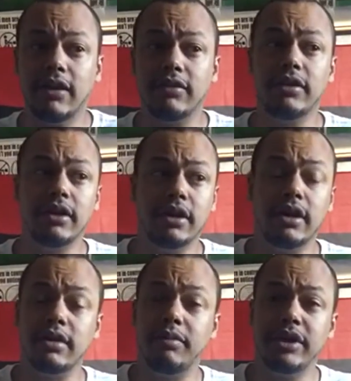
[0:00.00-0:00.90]
have
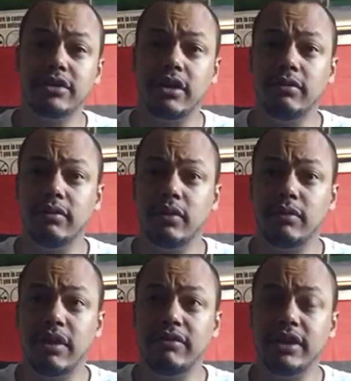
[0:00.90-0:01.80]
a picture on one of
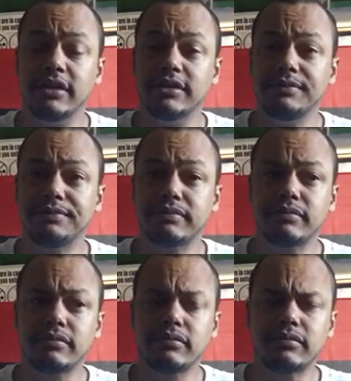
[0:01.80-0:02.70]
my videos.
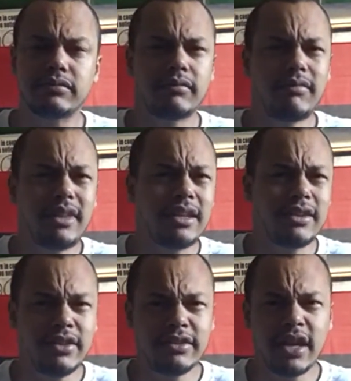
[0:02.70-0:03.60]

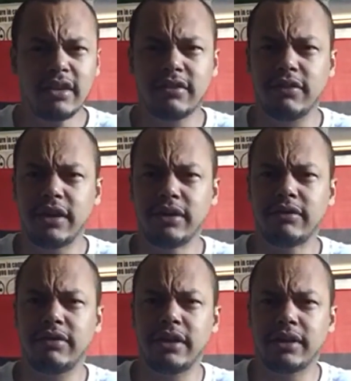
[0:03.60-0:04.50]
This guy looks very,
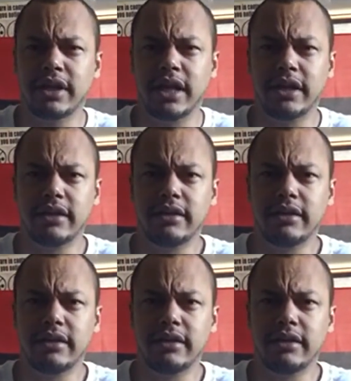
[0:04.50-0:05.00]
very gay.